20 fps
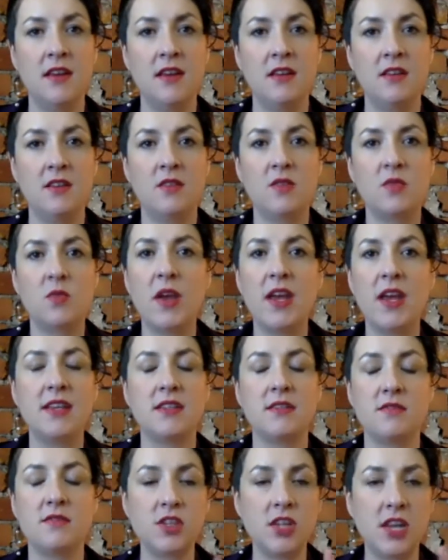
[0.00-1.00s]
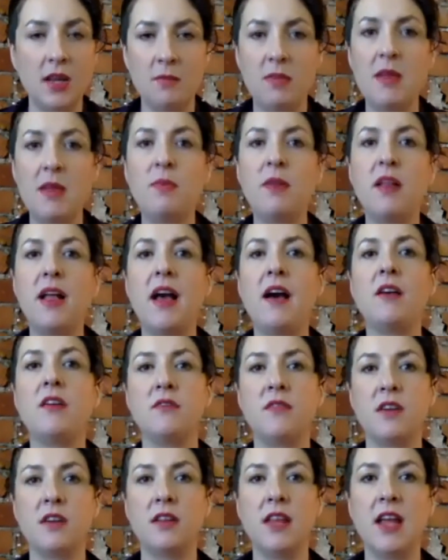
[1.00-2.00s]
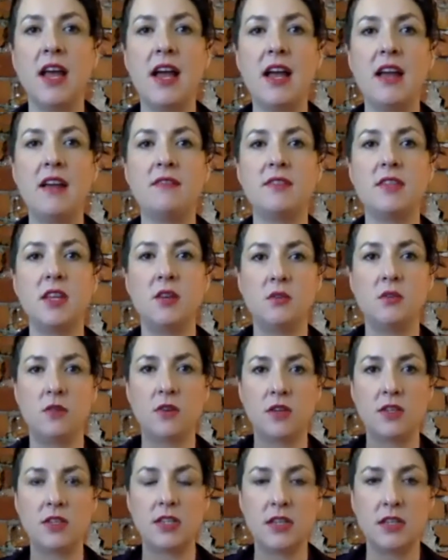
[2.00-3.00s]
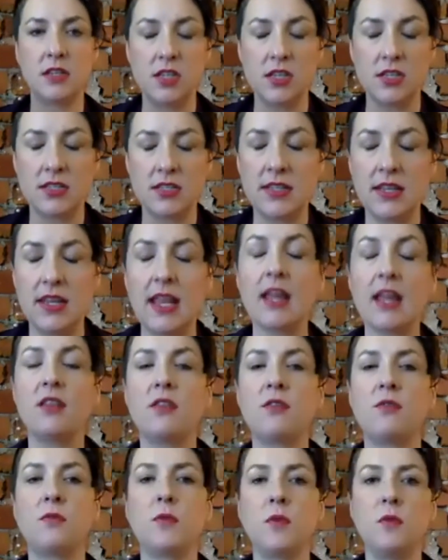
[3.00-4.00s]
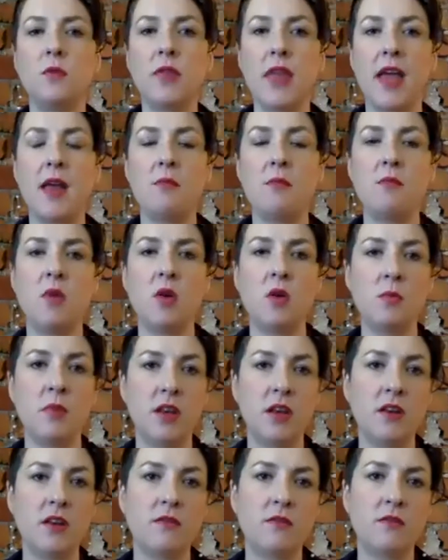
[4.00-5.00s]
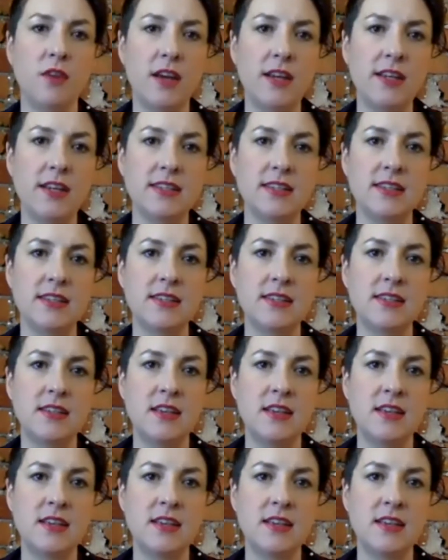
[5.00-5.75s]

those ways of shutting people out of our lives in order to just get through that moment of crisis